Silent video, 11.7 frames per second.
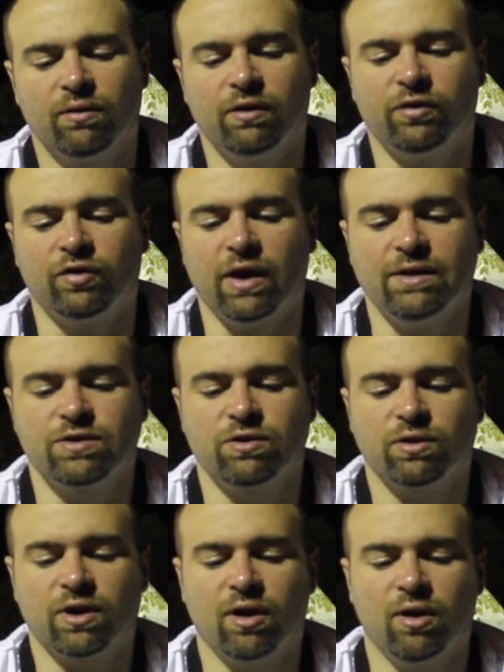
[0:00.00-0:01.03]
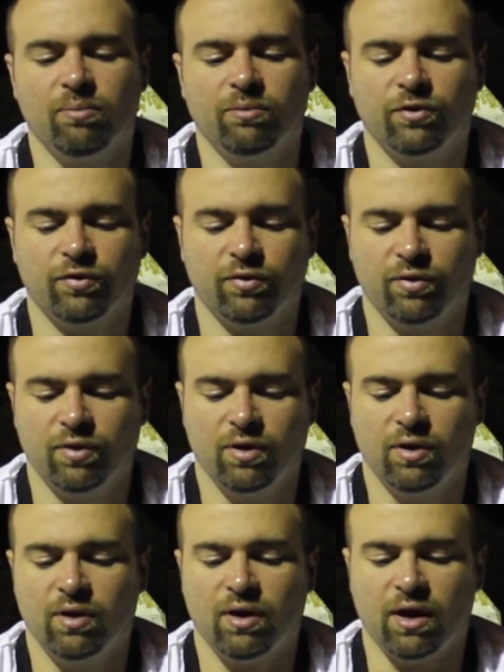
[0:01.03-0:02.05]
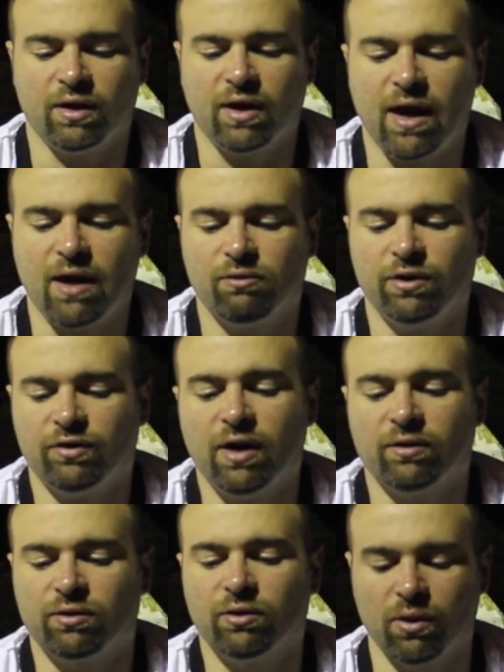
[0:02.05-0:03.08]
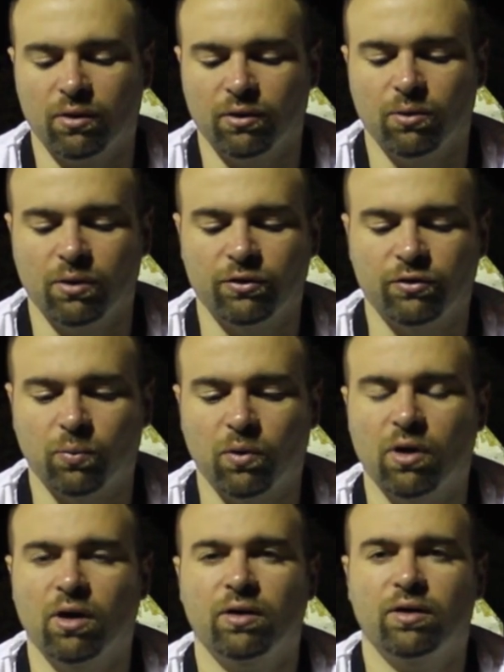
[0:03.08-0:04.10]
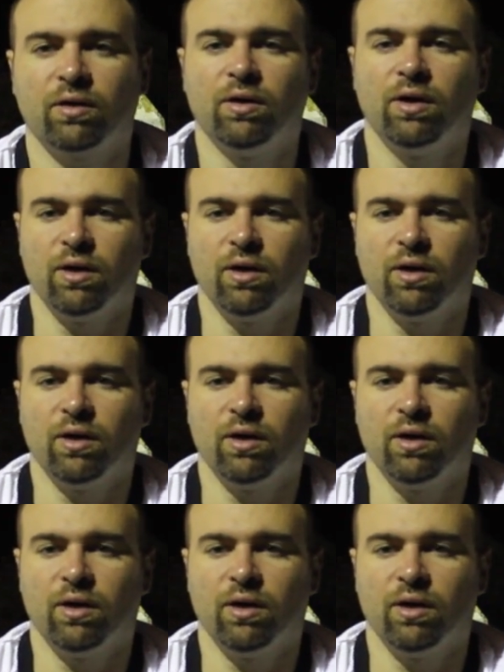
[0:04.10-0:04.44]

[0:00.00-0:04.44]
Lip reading: this angel comes and carries out the Lord's work,